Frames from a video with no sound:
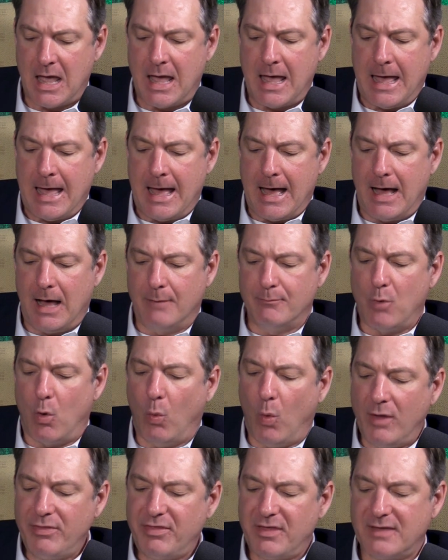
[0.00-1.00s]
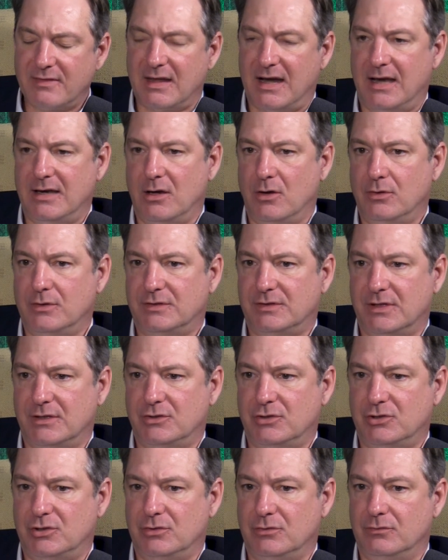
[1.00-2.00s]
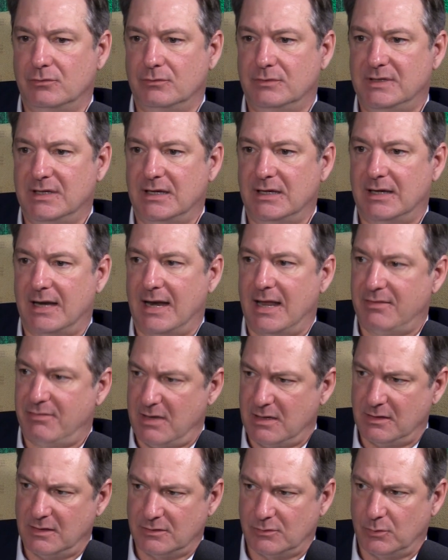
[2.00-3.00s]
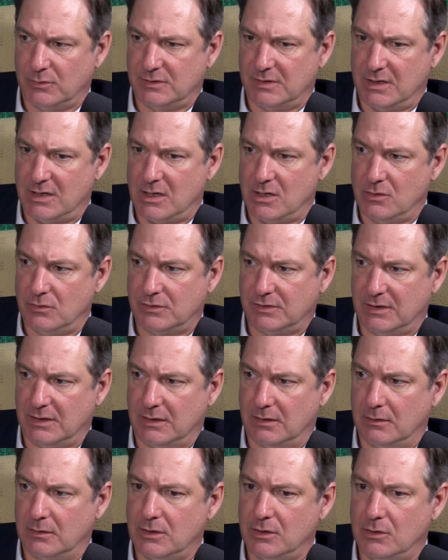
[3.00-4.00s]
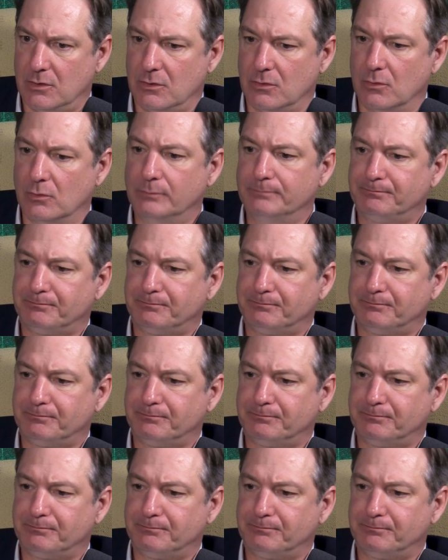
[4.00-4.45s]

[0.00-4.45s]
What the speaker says: One thing that I noticed that you did, and I think this was in Houston, you